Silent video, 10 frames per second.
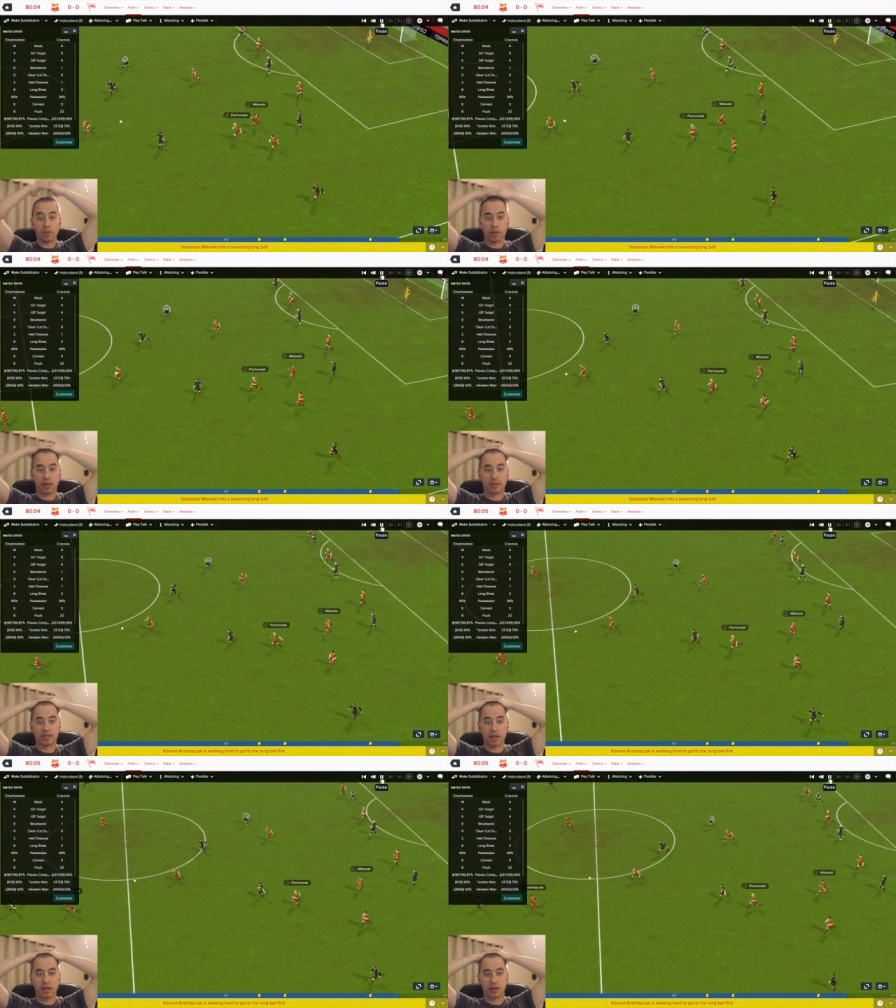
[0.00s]

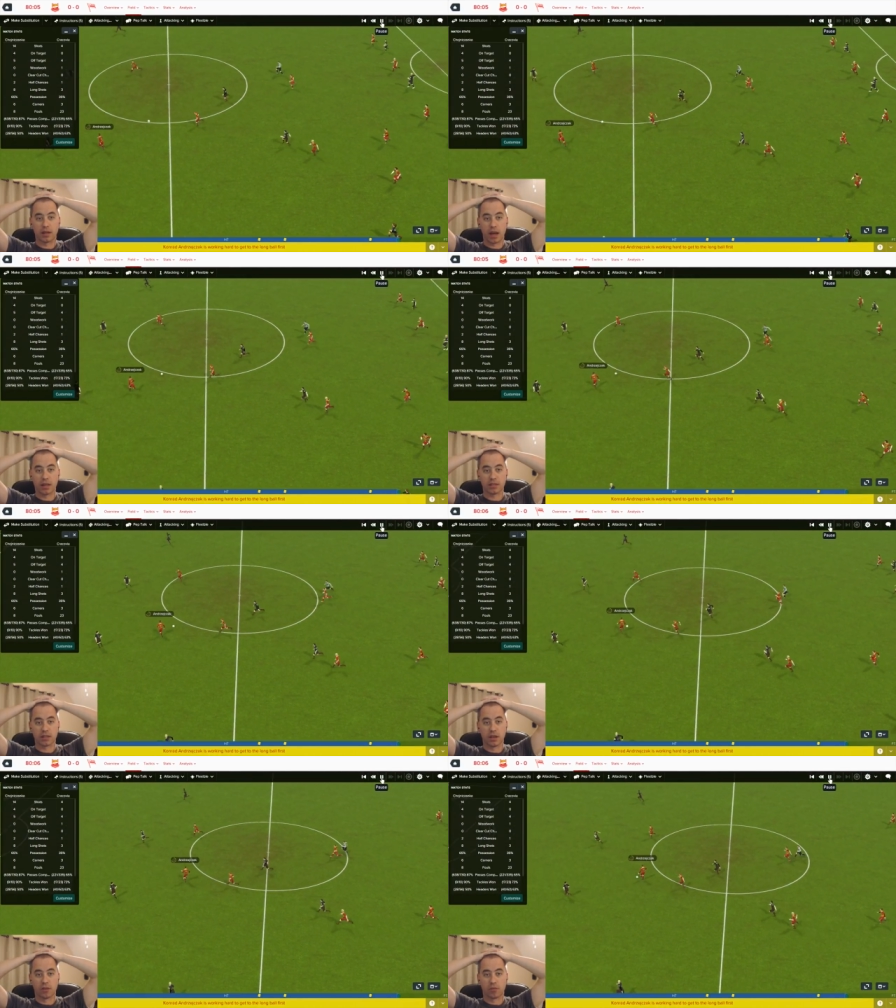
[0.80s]
Milewski, nice
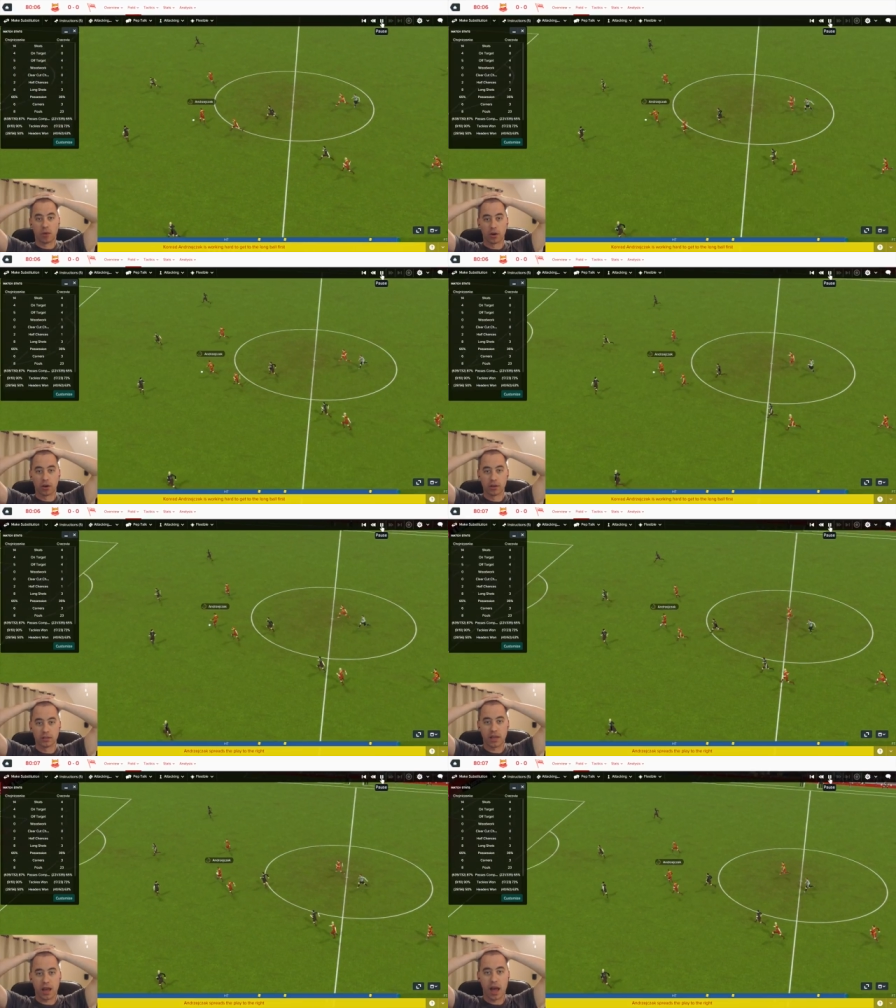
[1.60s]
runner
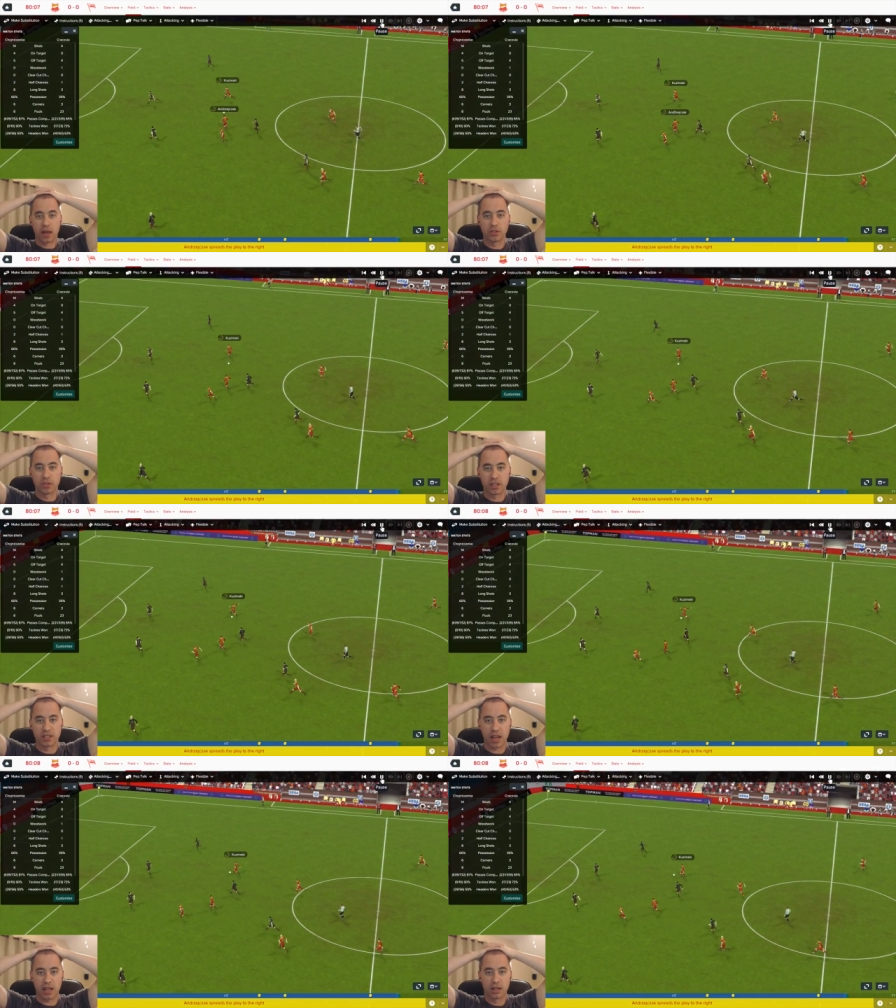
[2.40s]
to
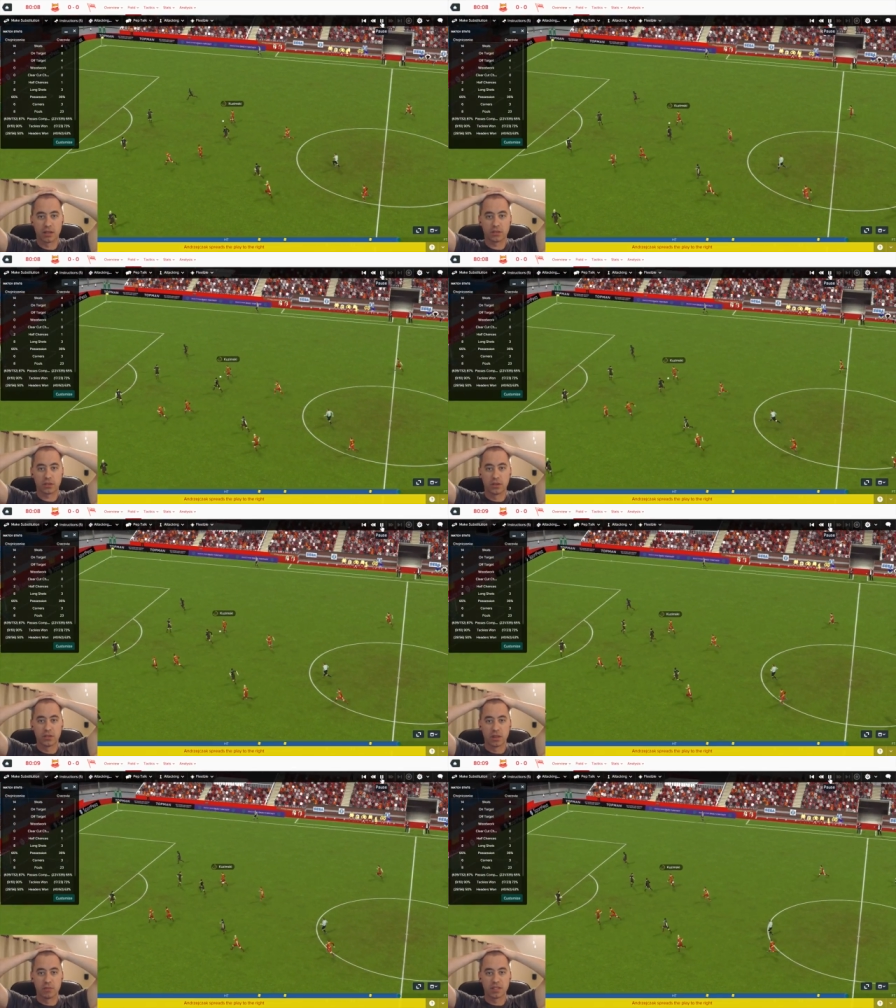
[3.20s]
Andrzak.
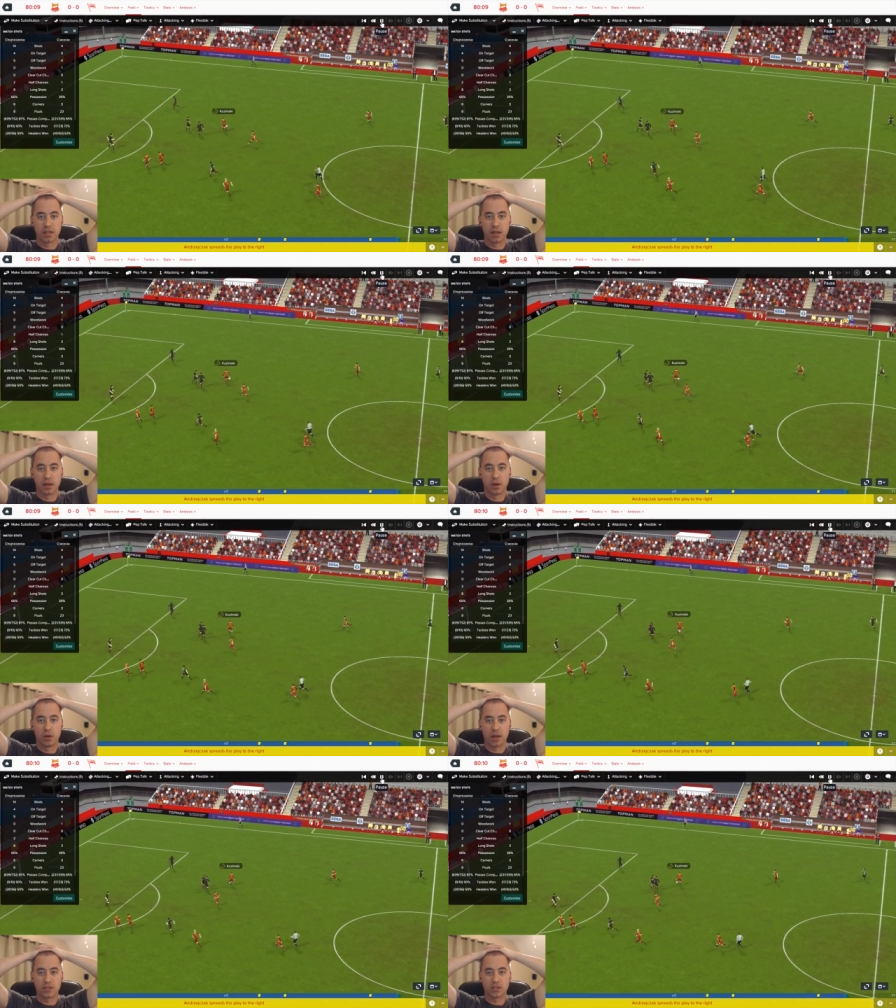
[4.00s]
Kazimski,
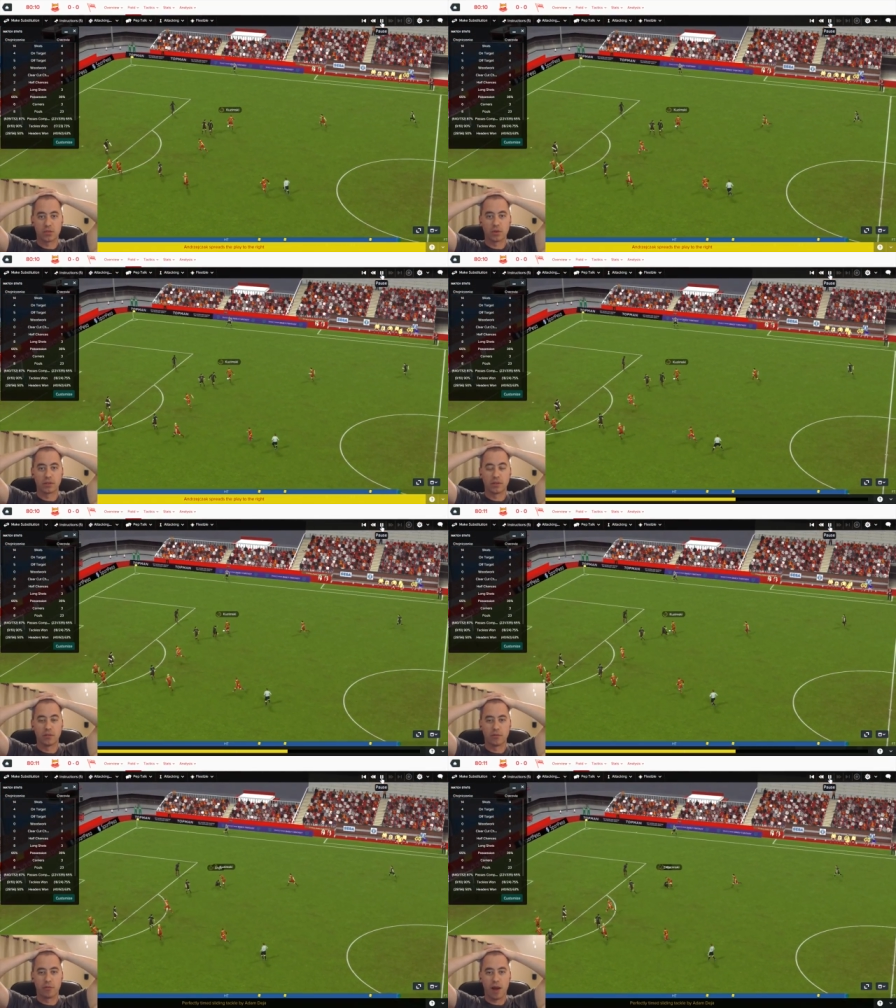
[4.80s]
who hasn't scored in
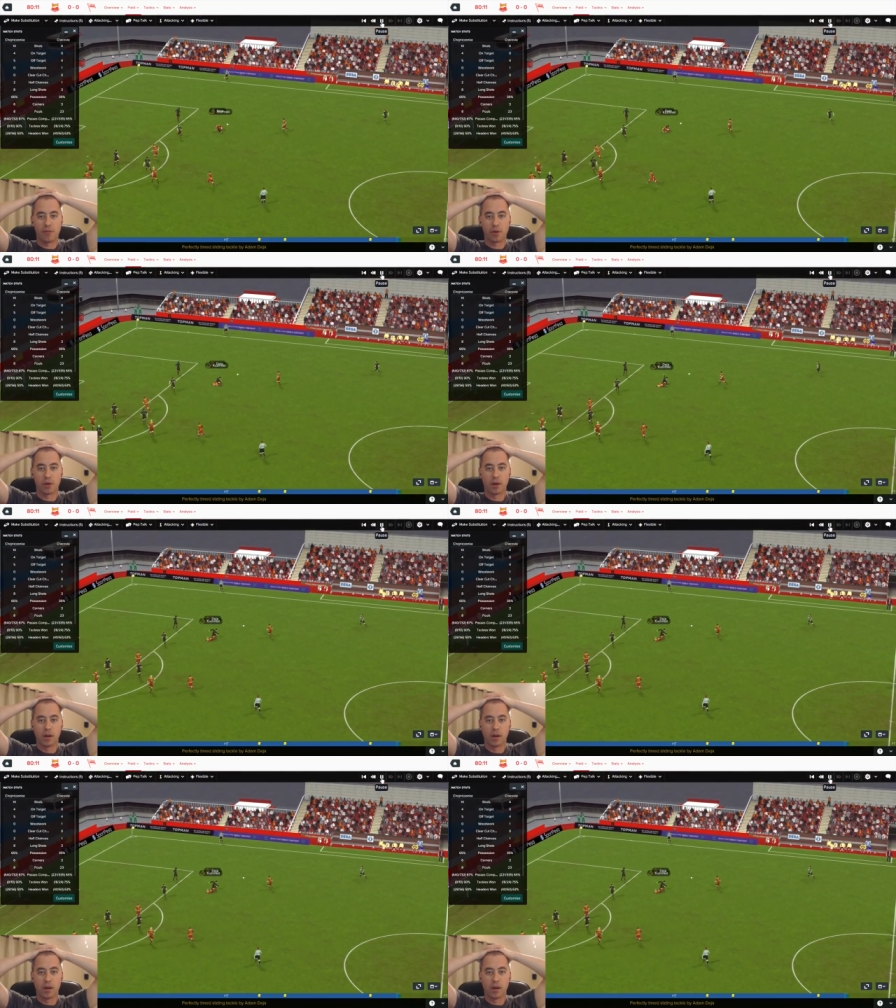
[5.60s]
forever.